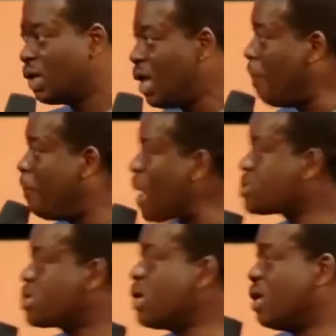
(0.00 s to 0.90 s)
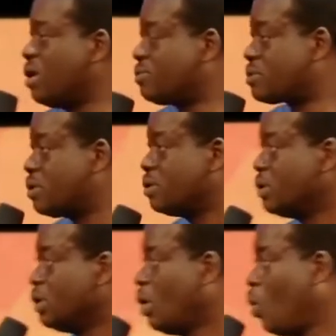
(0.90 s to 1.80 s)
He perceived
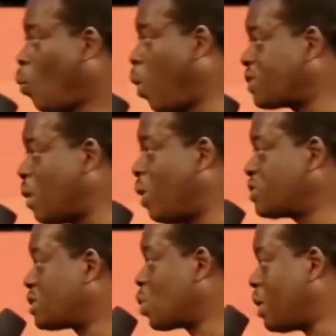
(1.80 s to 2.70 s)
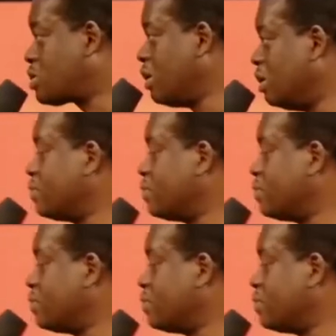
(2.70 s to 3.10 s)
what they wanted to achieve.